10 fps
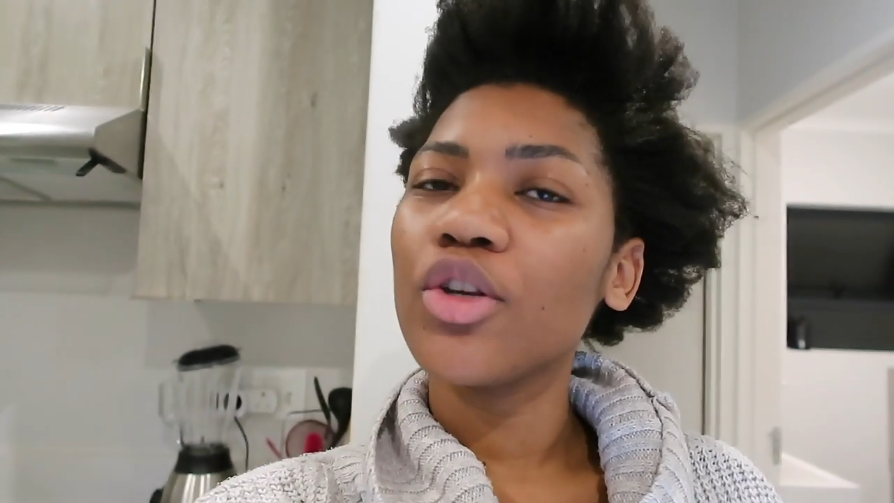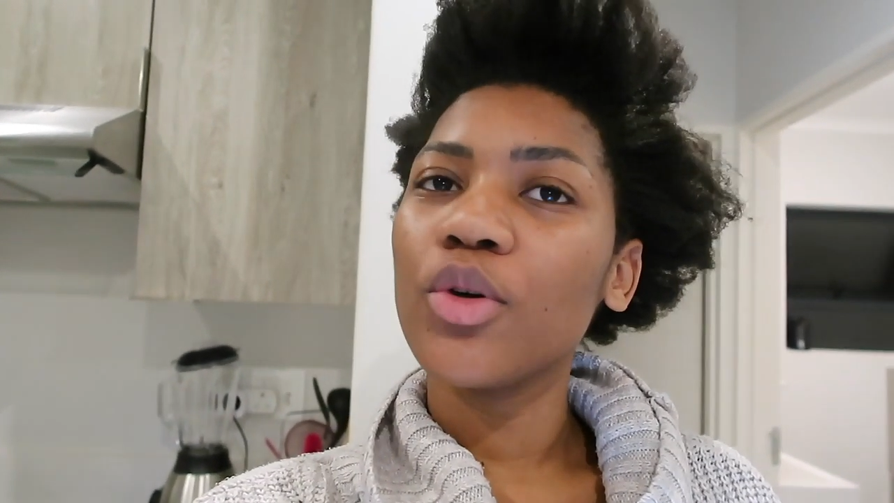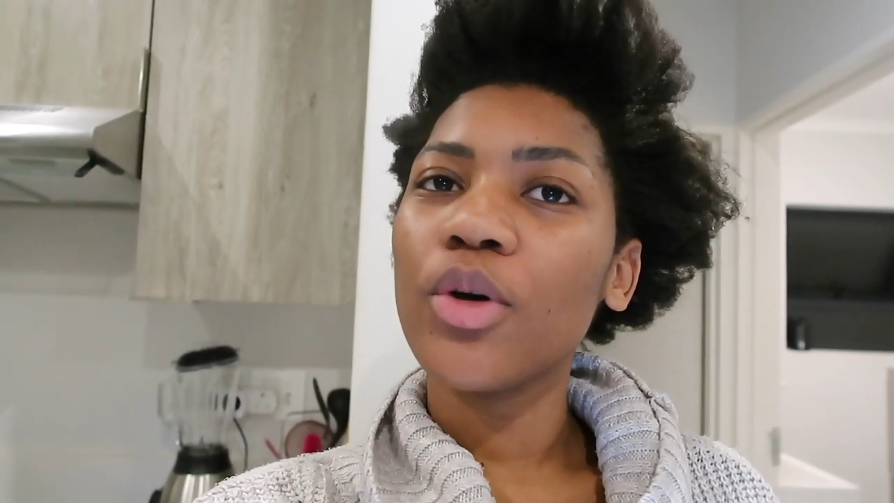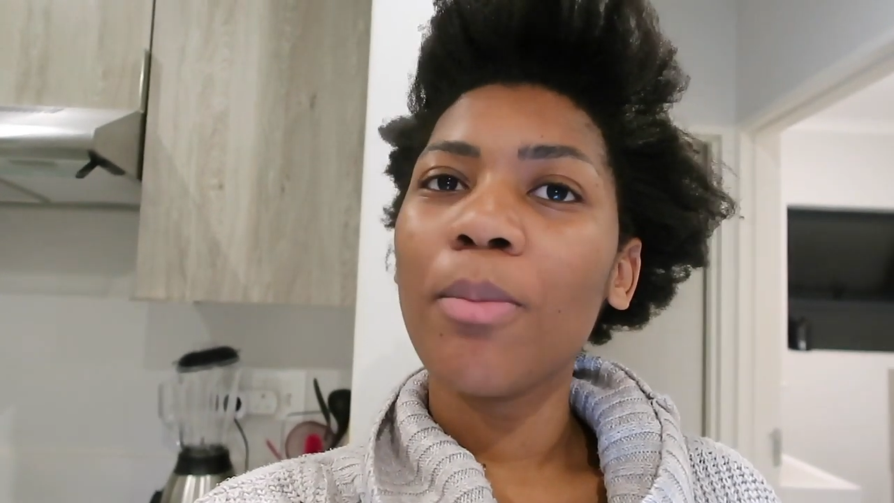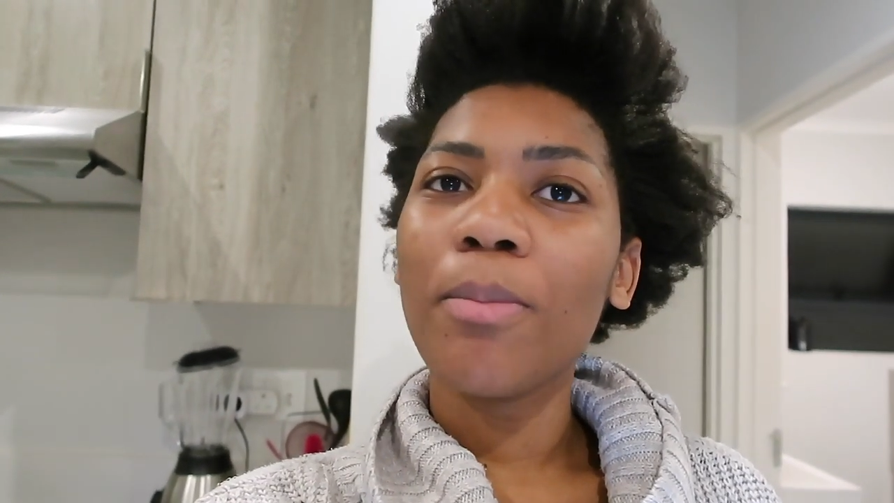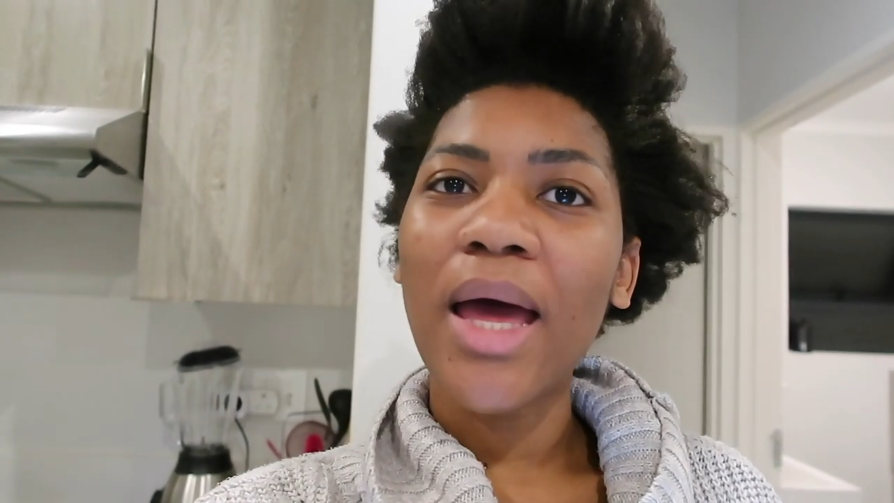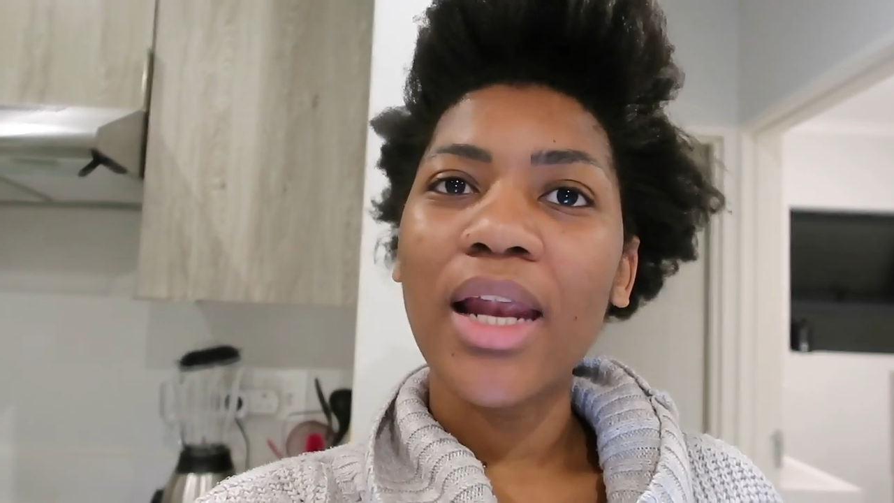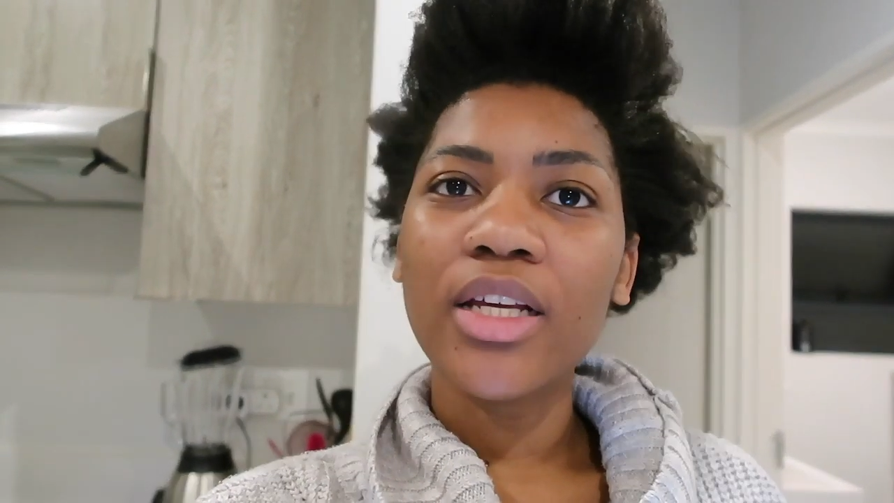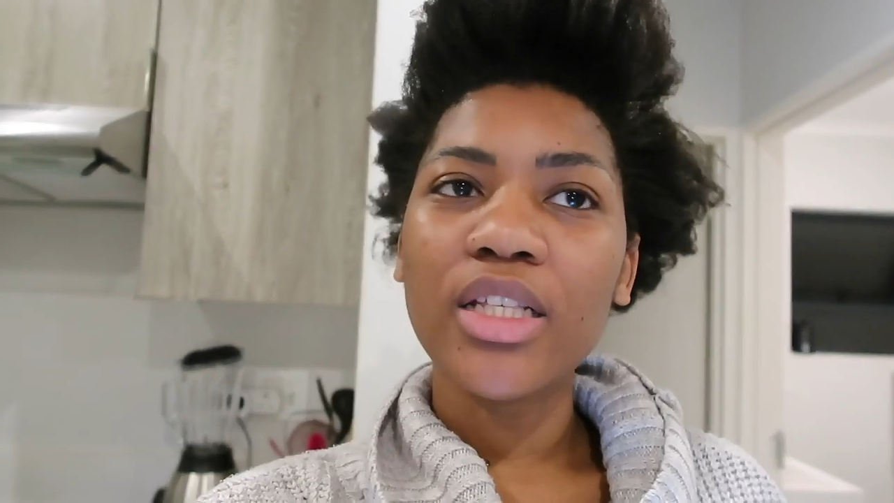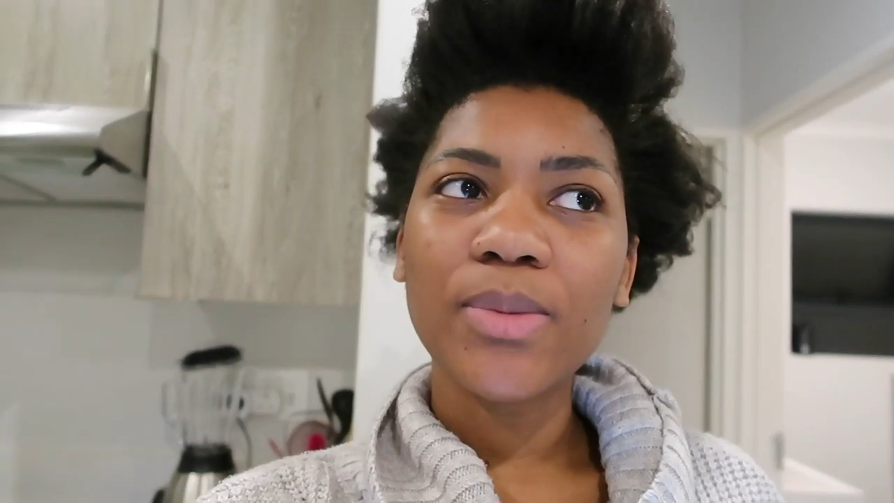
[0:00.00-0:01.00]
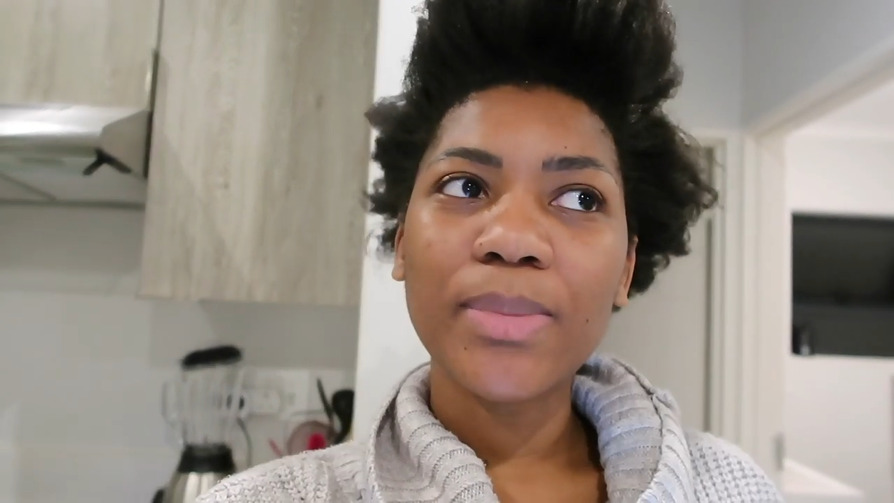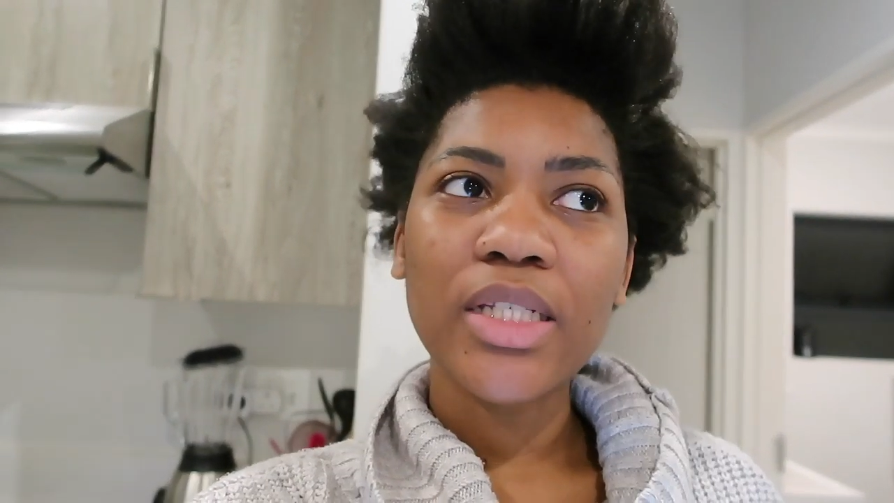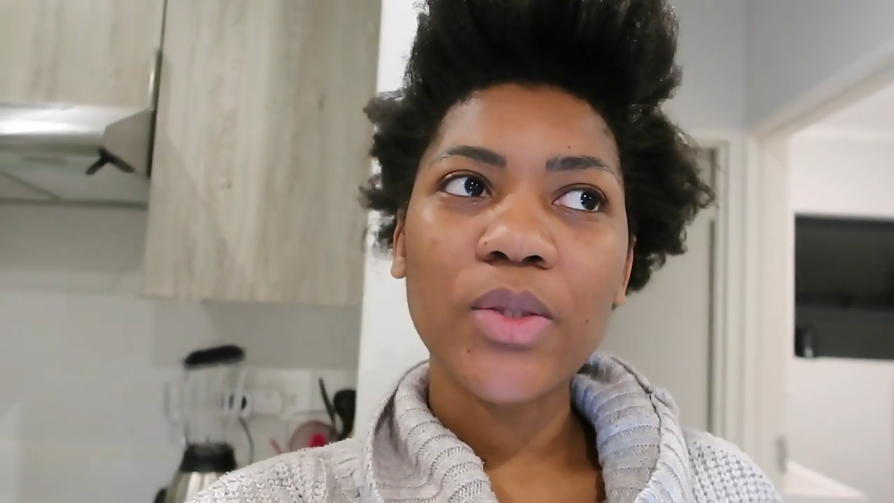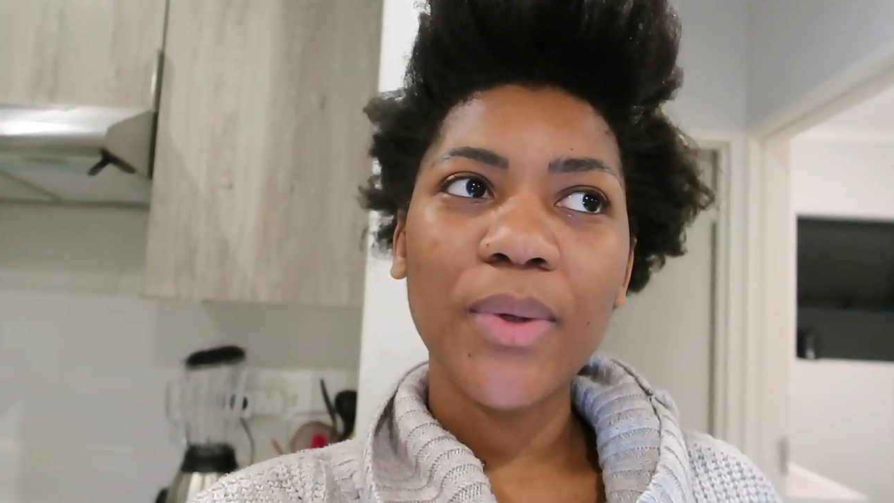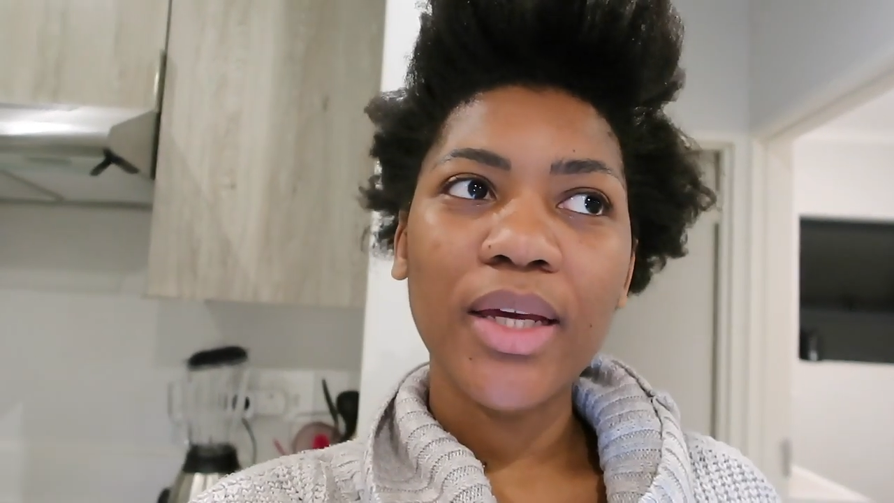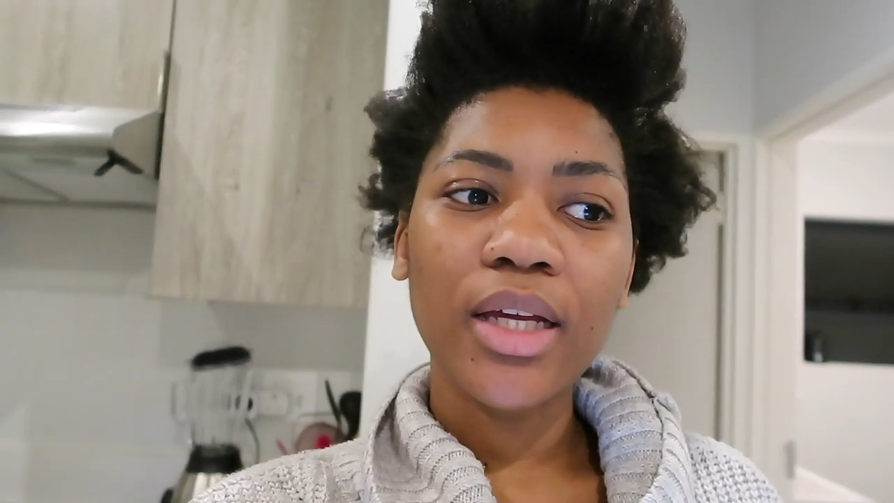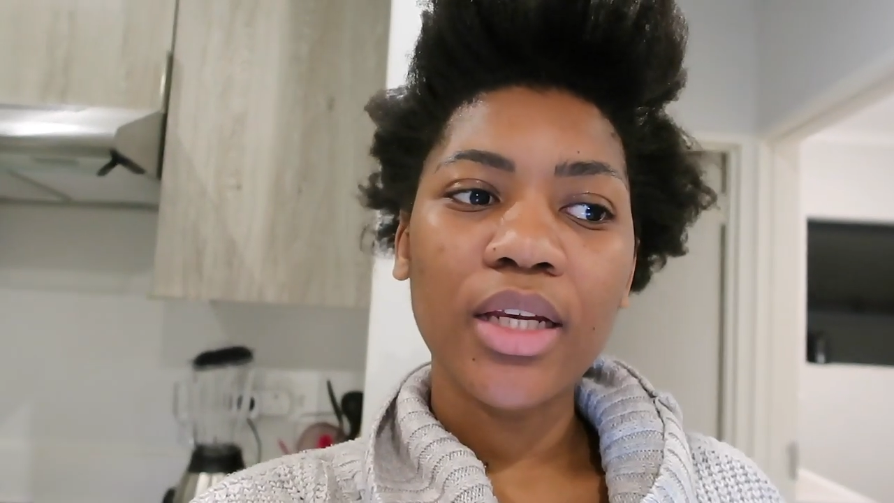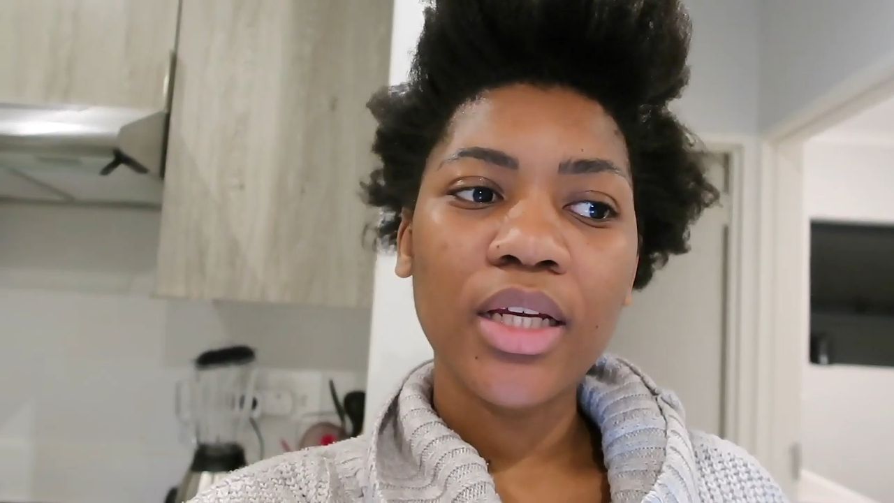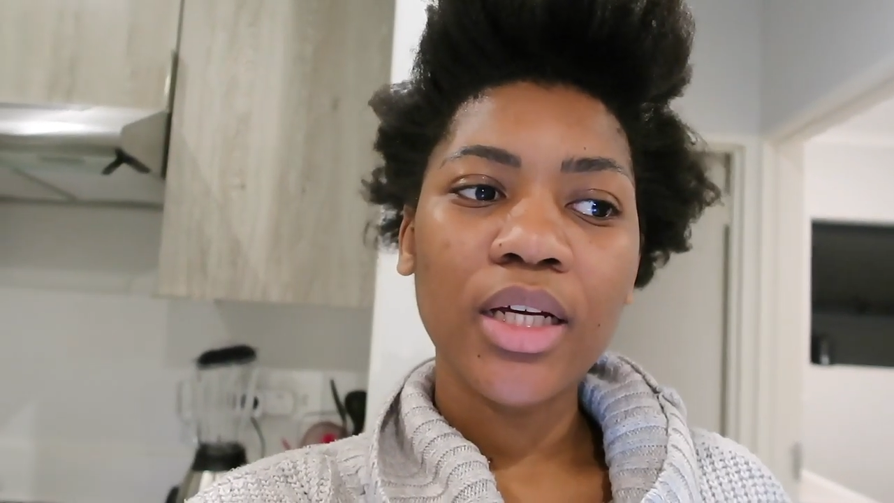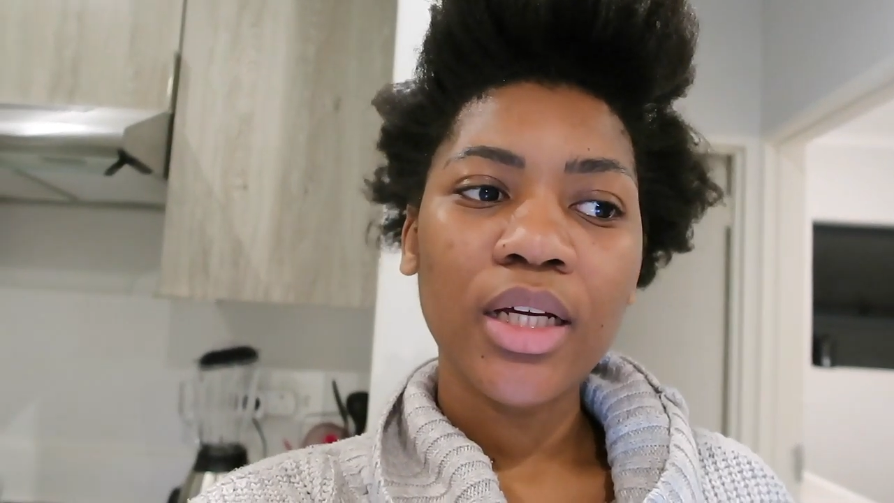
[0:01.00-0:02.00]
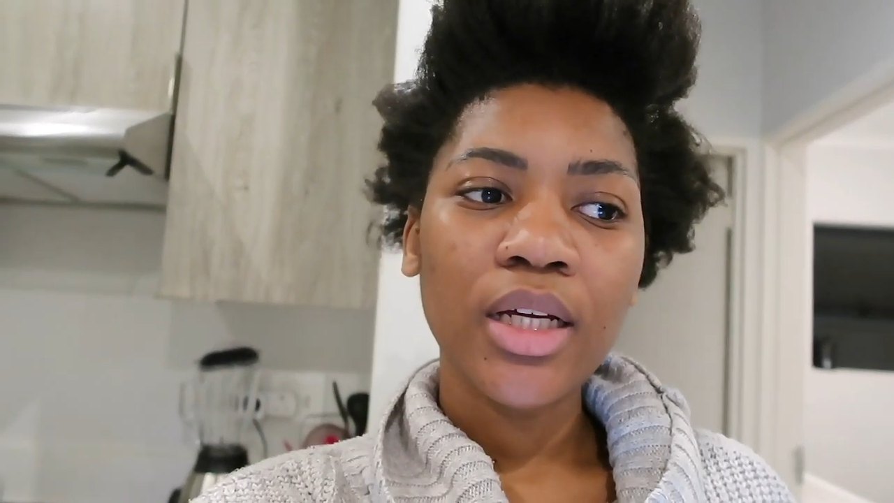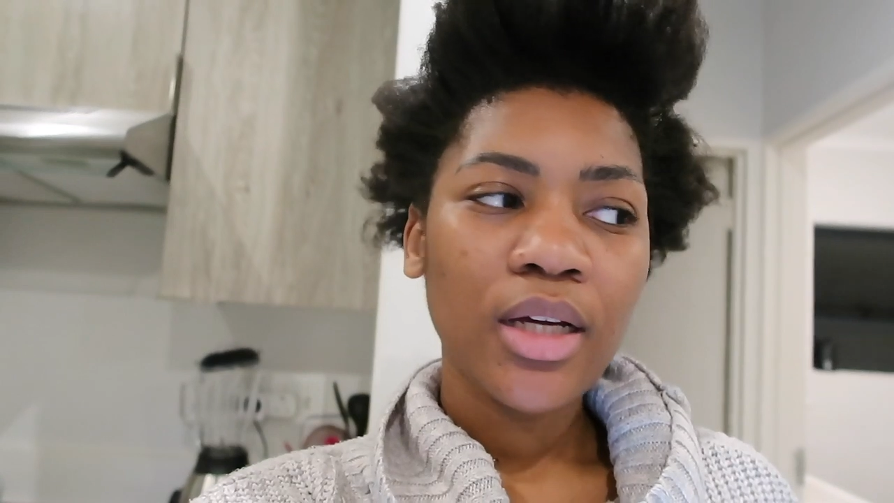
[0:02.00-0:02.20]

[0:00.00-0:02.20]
you know, a balance between